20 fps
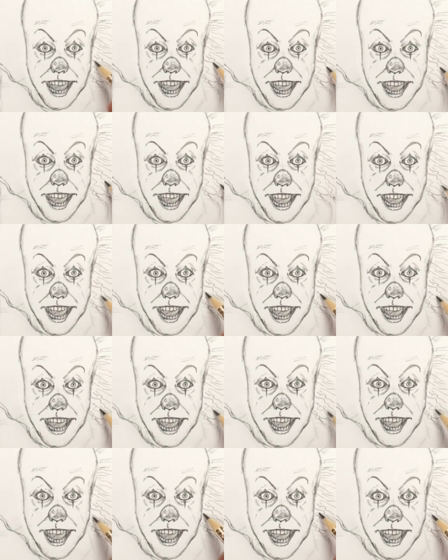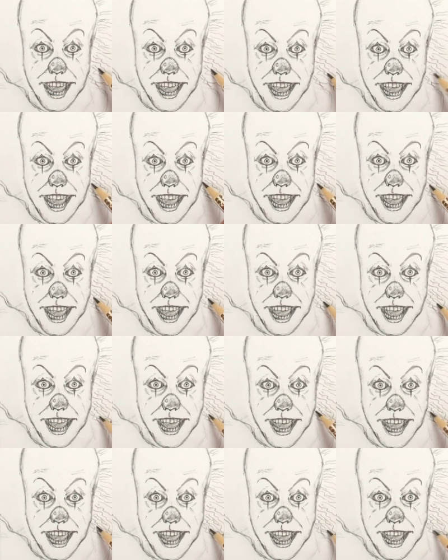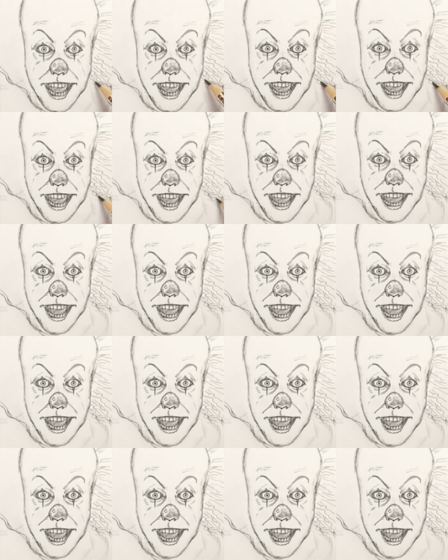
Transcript: (silence)